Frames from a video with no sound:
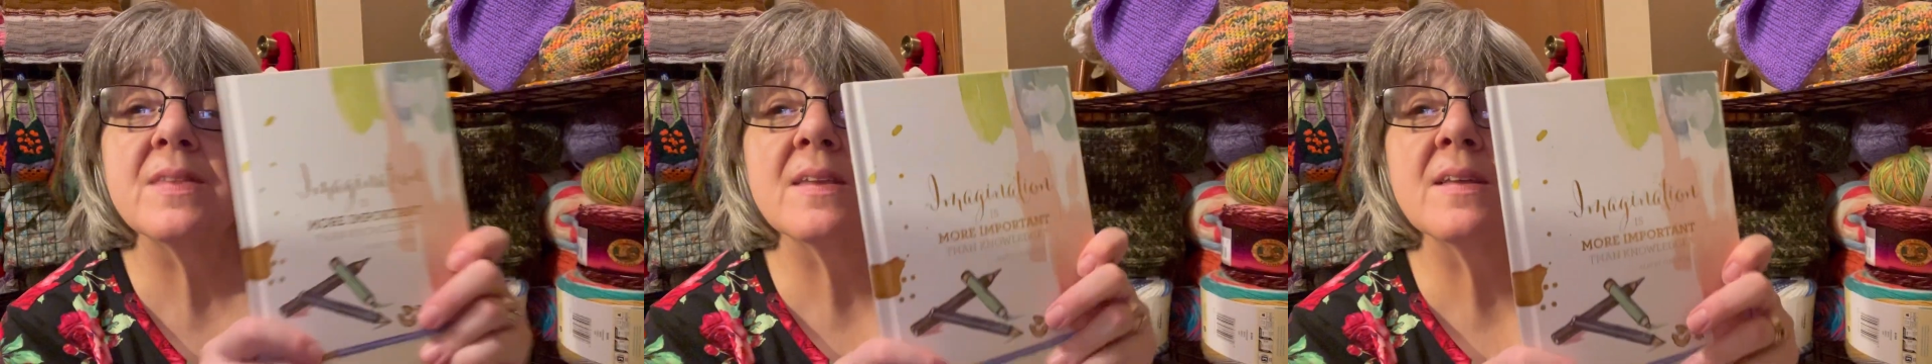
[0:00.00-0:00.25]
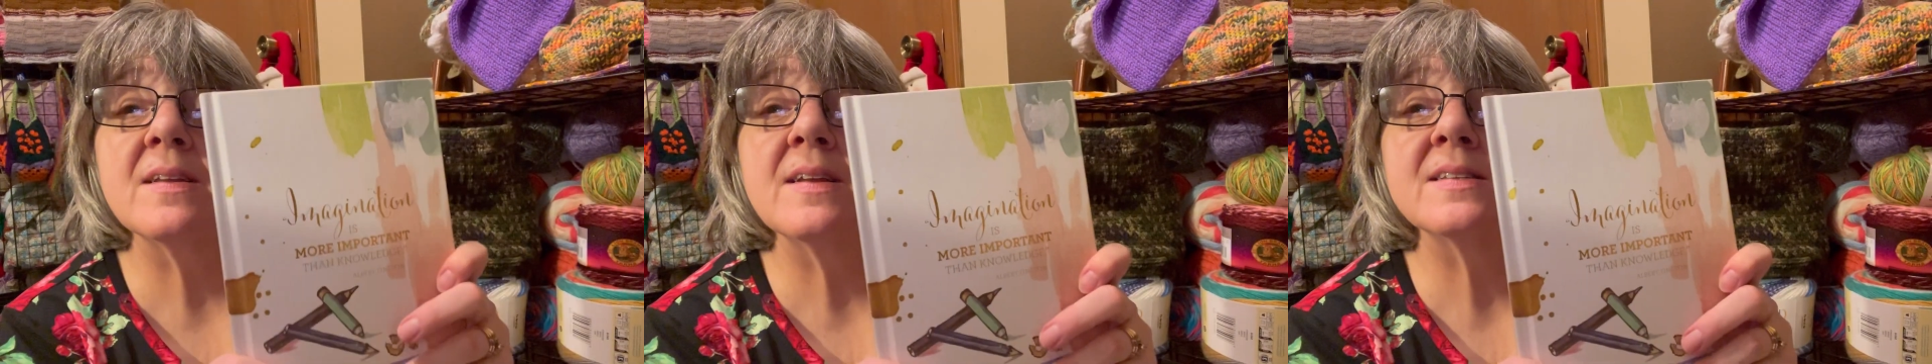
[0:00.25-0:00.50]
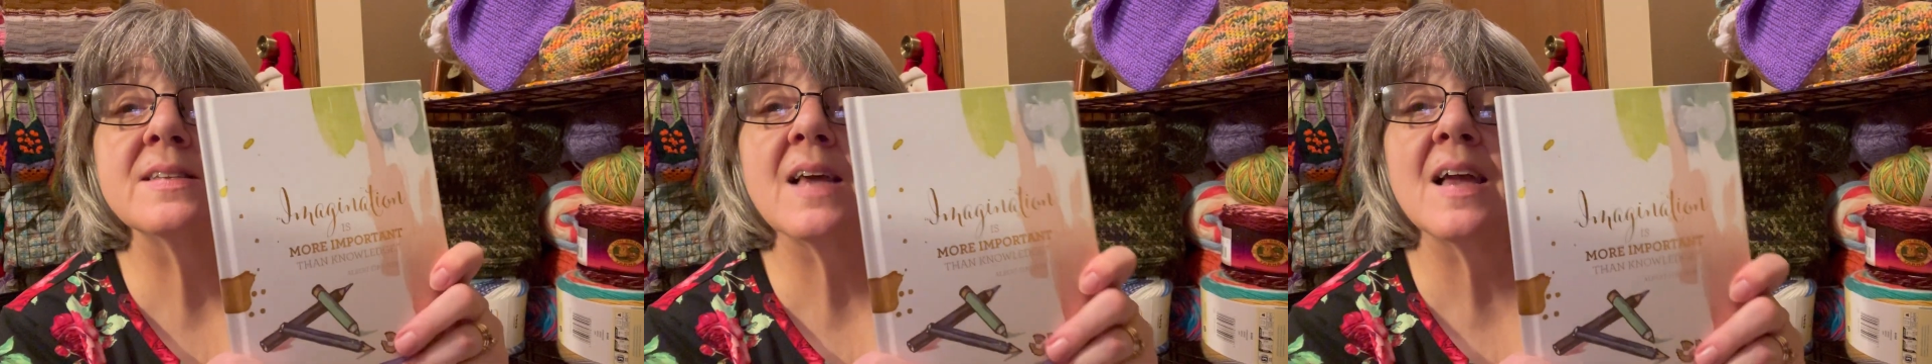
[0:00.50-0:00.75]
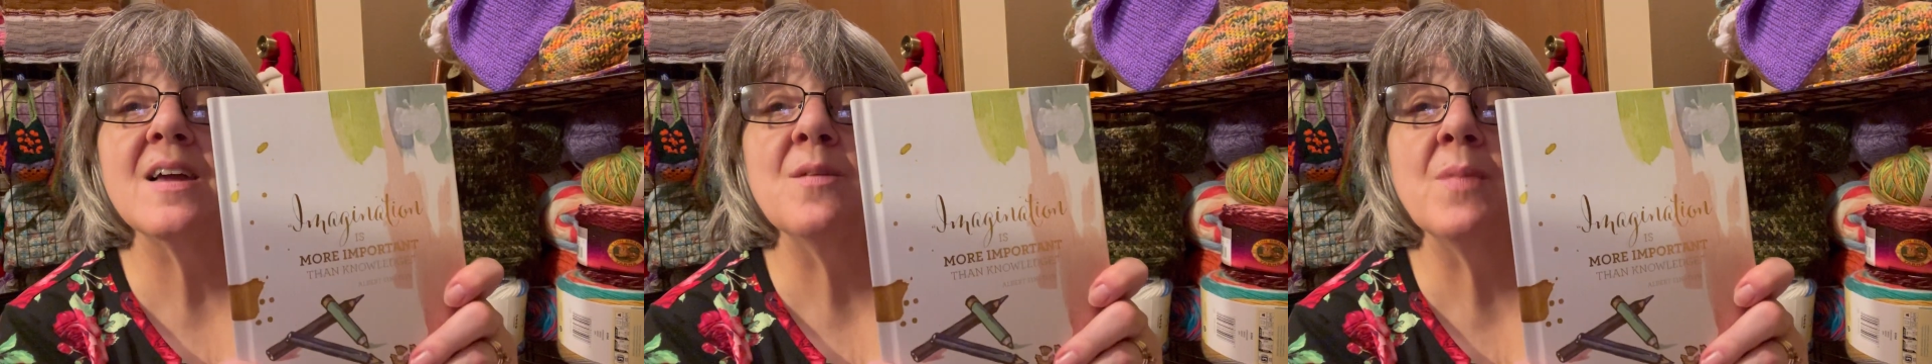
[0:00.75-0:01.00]
it does
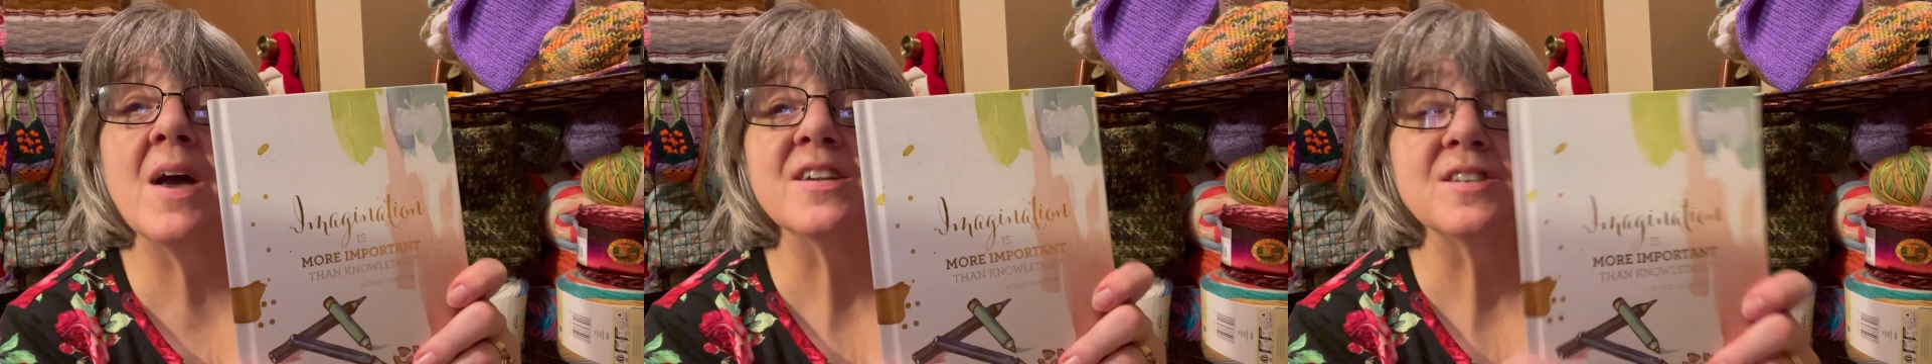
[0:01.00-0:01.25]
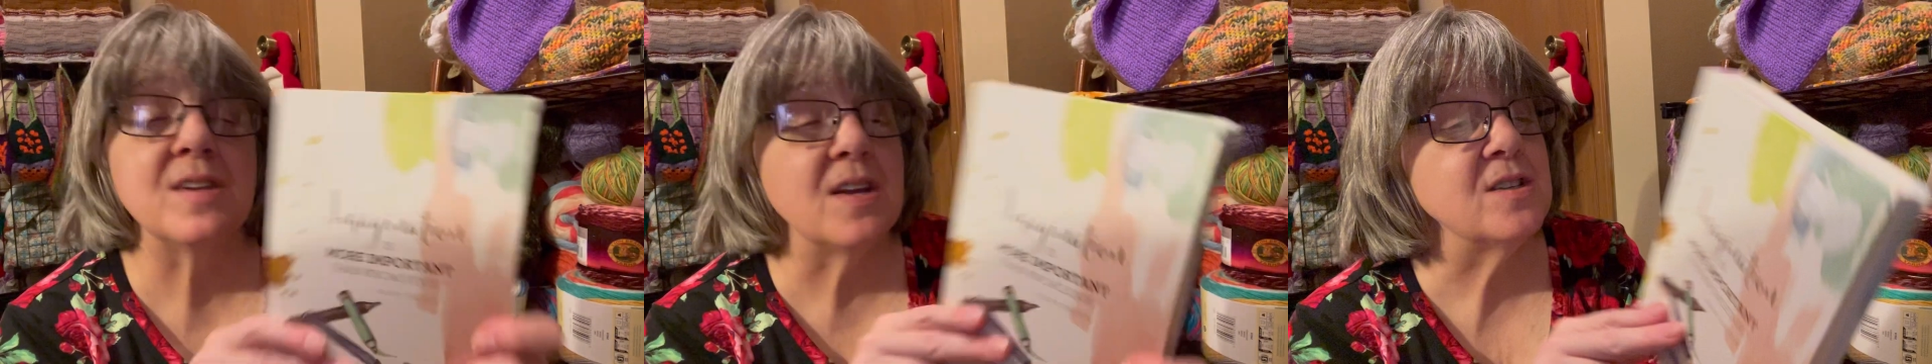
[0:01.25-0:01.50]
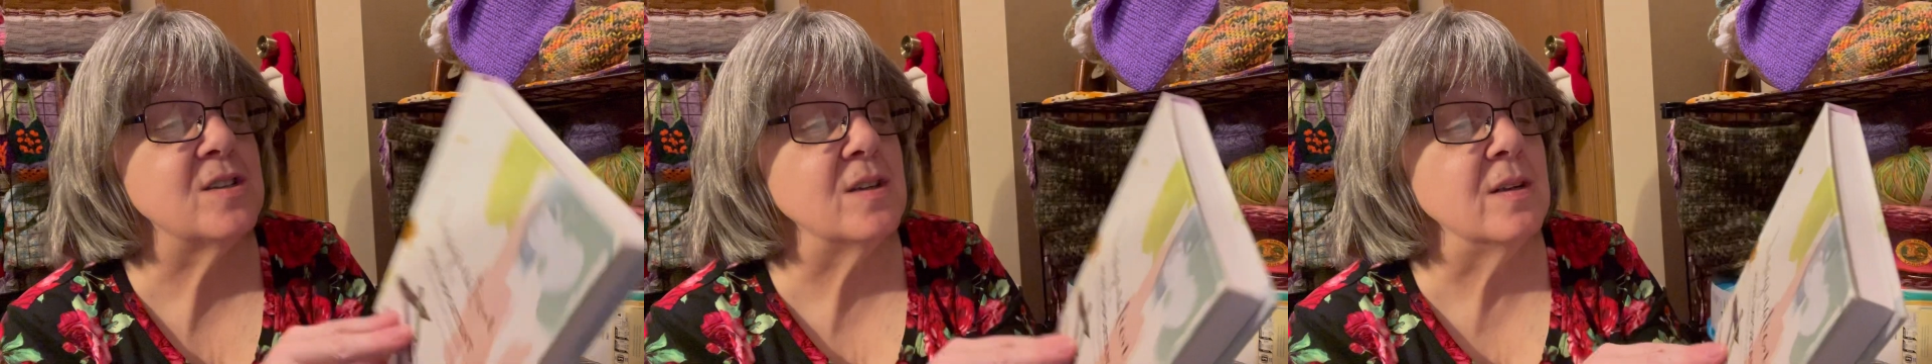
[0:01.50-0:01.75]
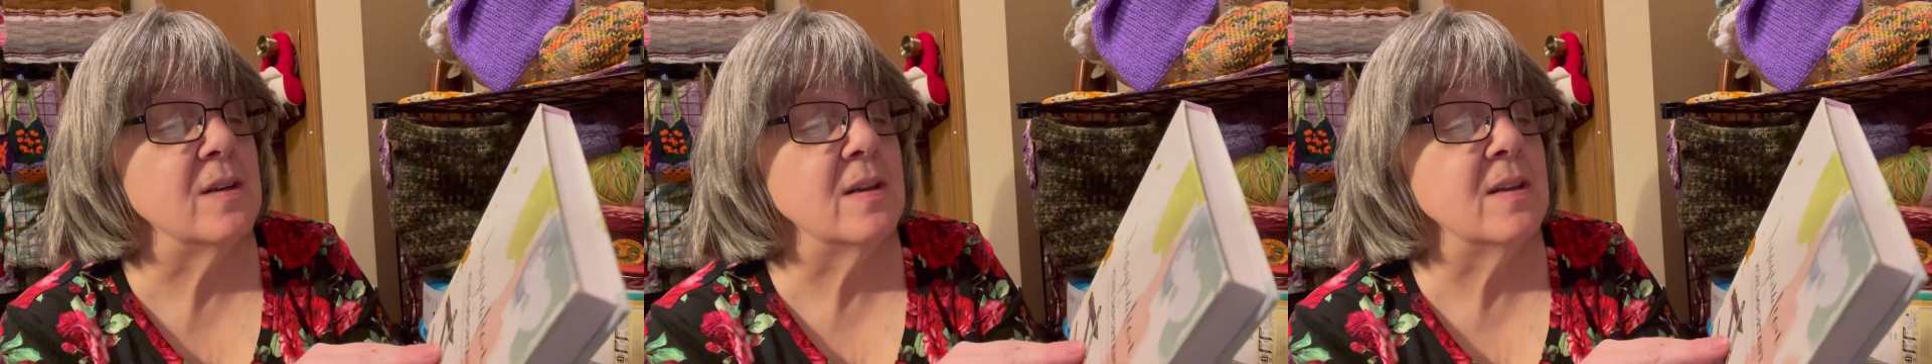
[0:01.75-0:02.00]
say
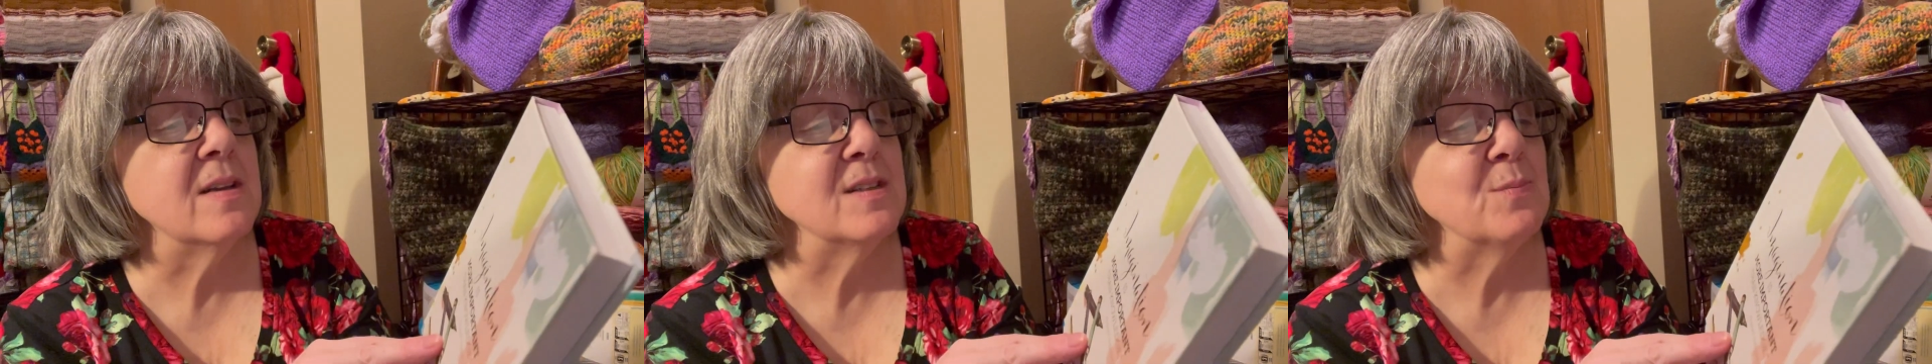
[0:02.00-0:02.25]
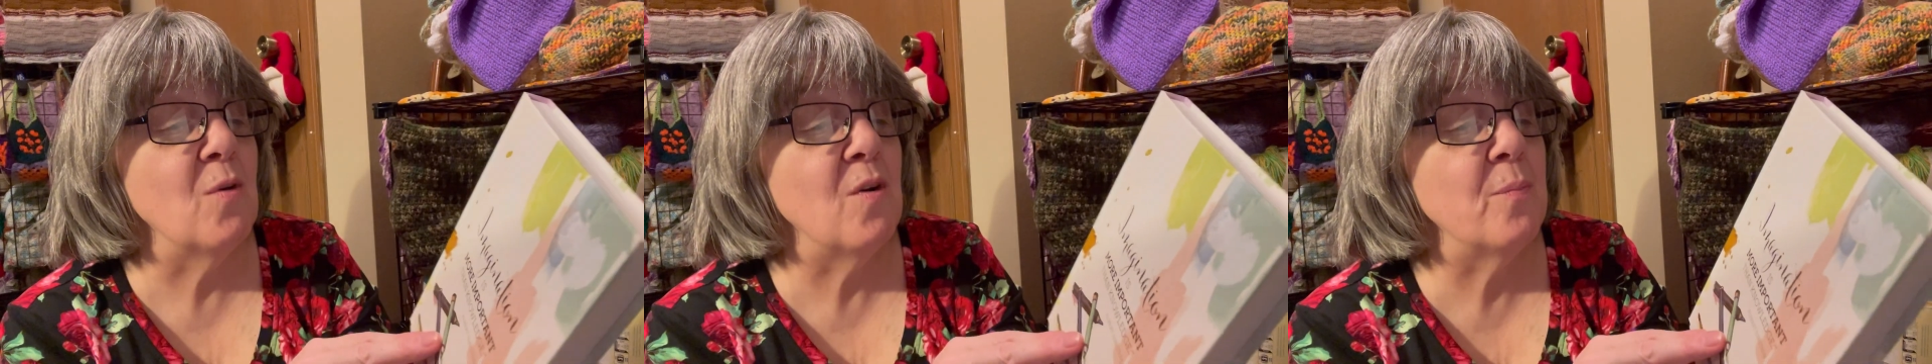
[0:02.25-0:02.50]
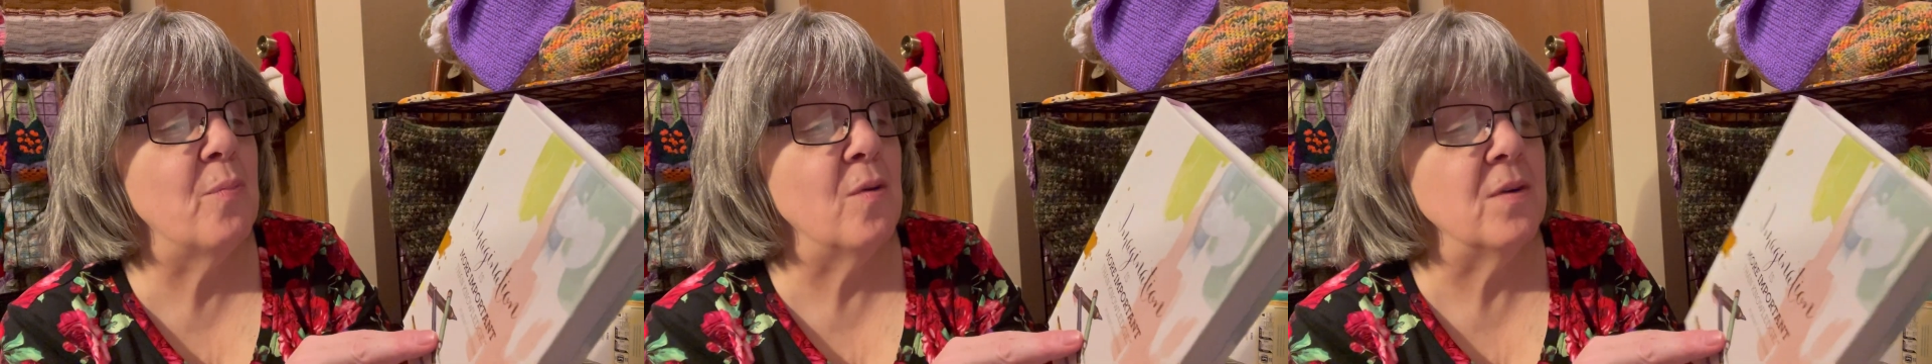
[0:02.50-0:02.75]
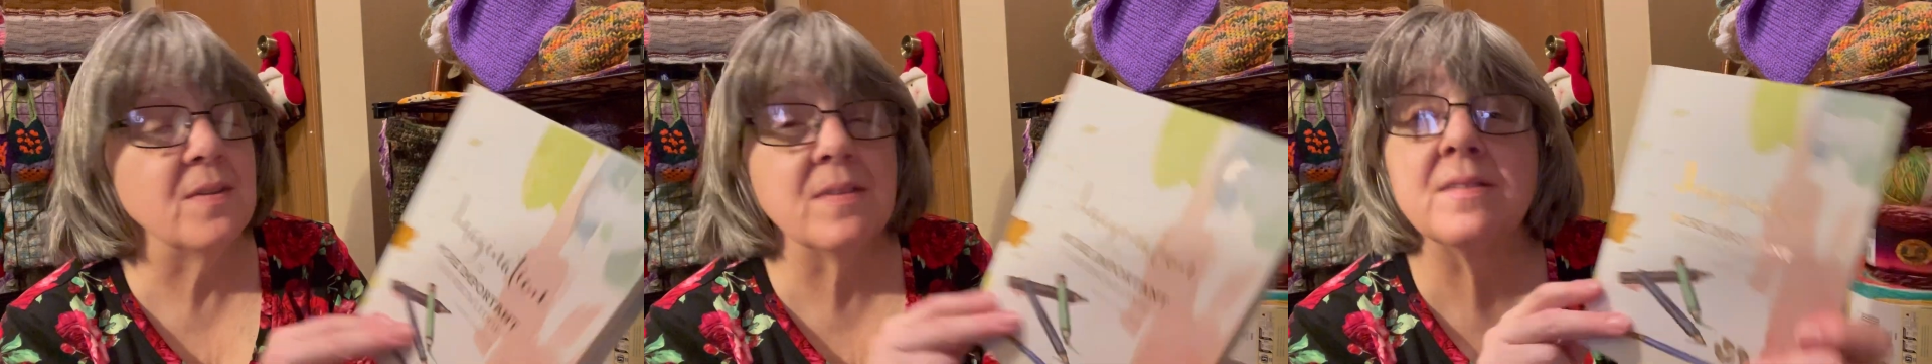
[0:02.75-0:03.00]
imagination is more
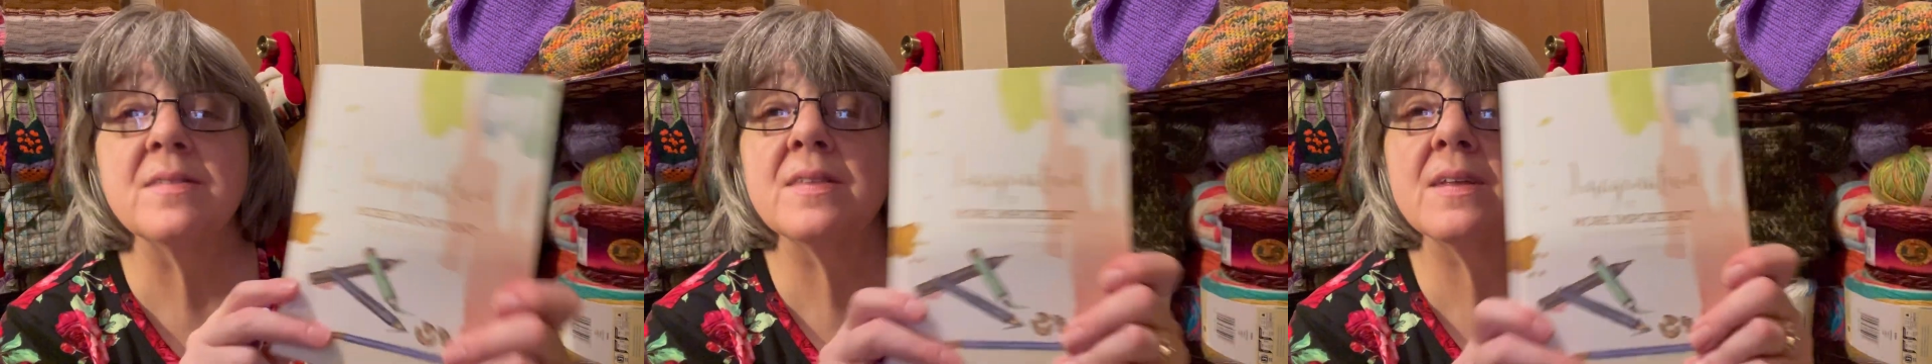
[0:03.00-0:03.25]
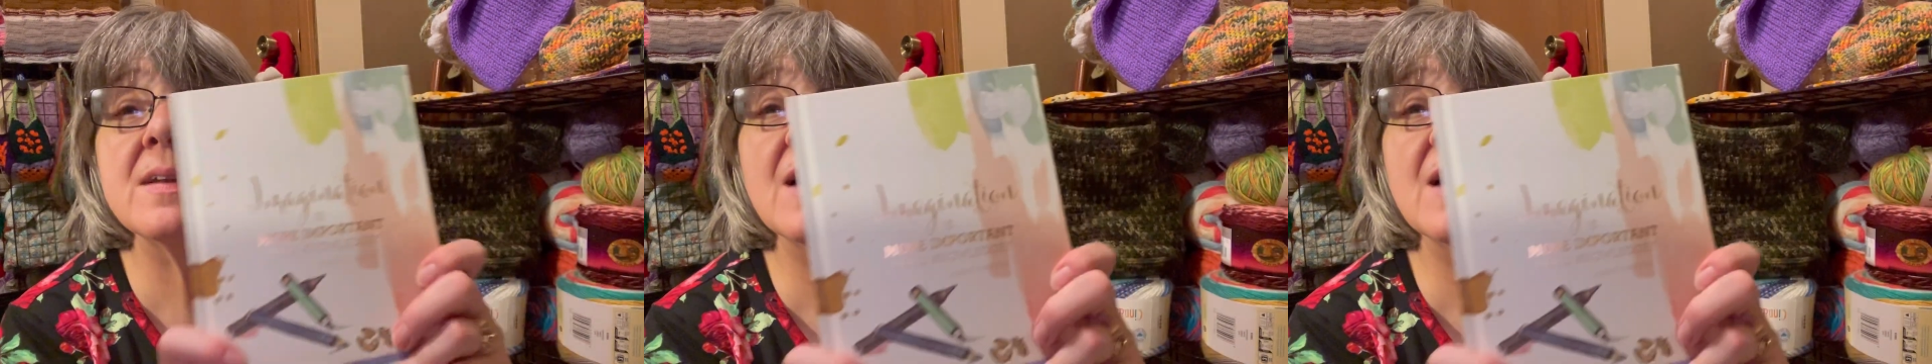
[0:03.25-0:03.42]
important than